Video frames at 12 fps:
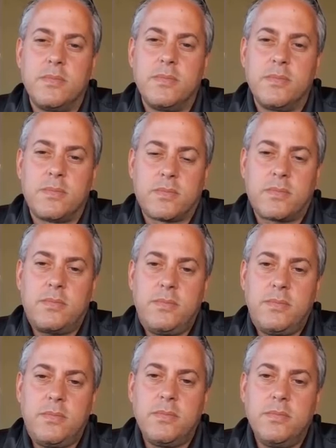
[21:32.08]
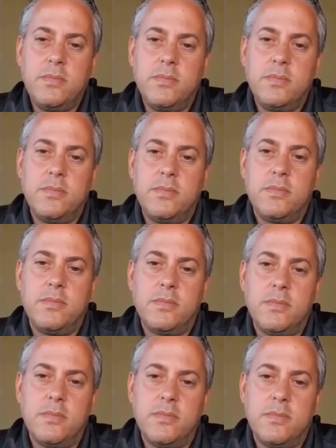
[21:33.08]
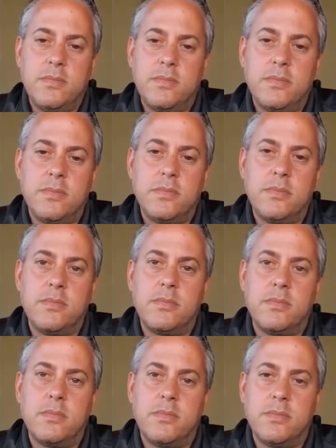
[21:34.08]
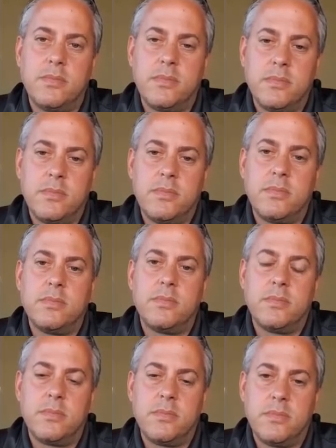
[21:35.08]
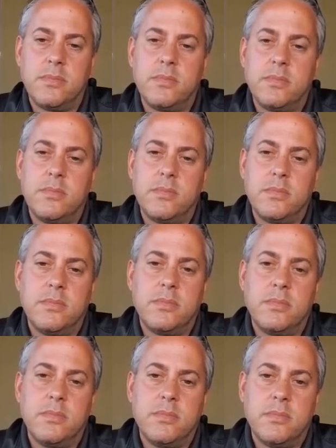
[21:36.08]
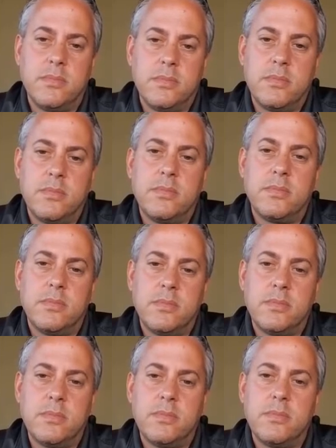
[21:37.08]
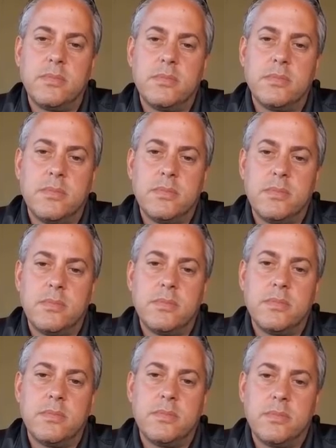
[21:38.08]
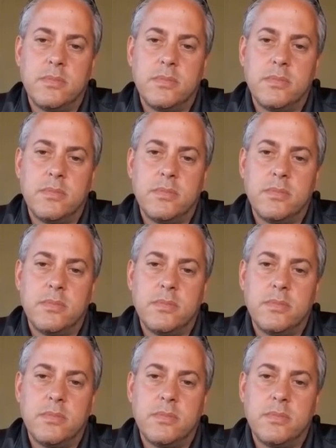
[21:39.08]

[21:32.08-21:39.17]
The person shown says nothing.